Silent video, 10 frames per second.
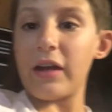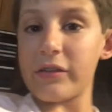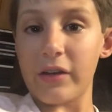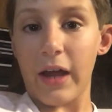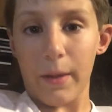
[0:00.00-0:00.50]

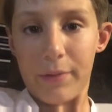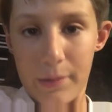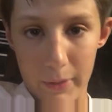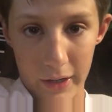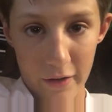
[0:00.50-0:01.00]
hasn't
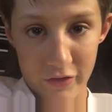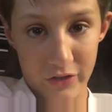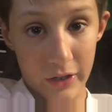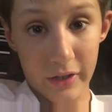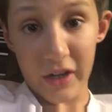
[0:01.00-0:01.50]
happened, but I haven't
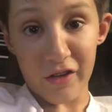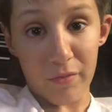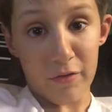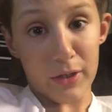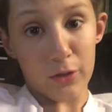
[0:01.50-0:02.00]
checked any of
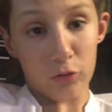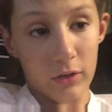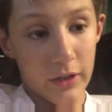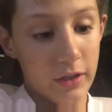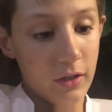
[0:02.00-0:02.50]
my videos,
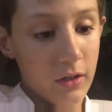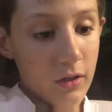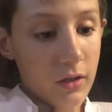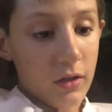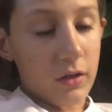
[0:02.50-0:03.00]
really.
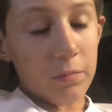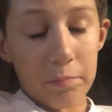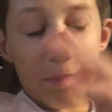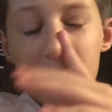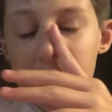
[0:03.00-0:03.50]

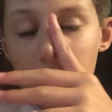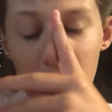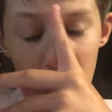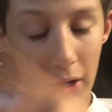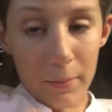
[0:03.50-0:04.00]
So,
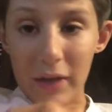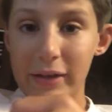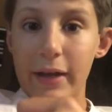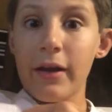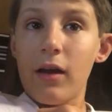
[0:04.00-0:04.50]
no, I'm not
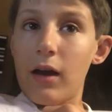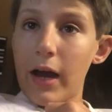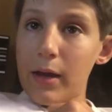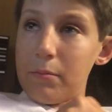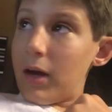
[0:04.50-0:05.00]
dead.
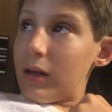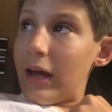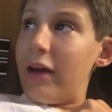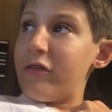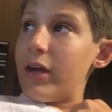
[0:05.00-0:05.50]
I am
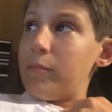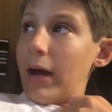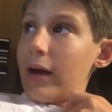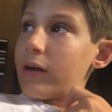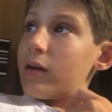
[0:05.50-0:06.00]
alive and
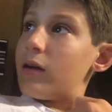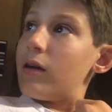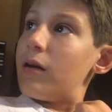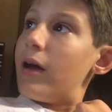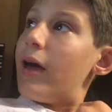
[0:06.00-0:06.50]
back.
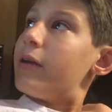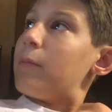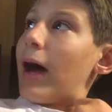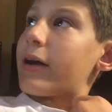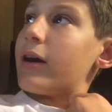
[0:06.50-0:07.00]
And
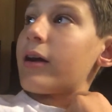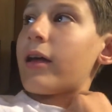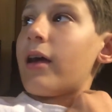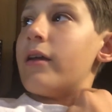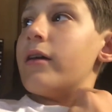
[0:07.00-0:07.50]
back
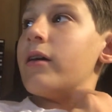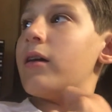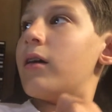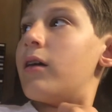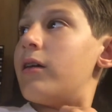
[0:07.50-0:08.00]
again.
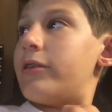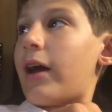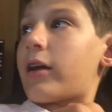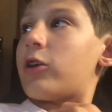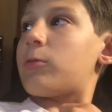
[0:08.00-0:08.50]

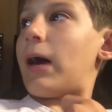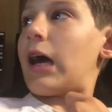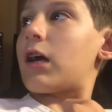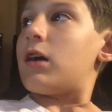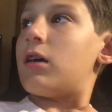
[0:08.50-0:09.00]
Jack is
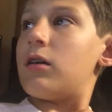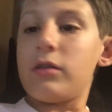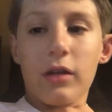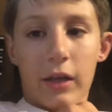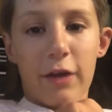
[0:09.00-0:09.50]
back.
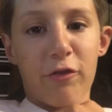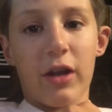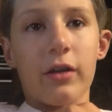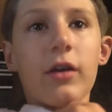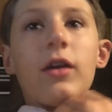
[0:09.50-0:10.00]
Tell a
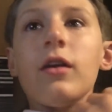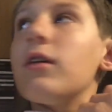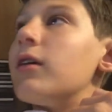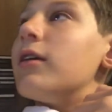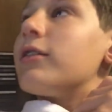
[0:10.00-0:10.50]
friend.
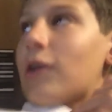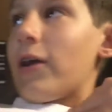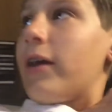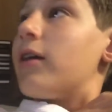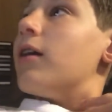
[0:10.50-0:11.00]
Sorry.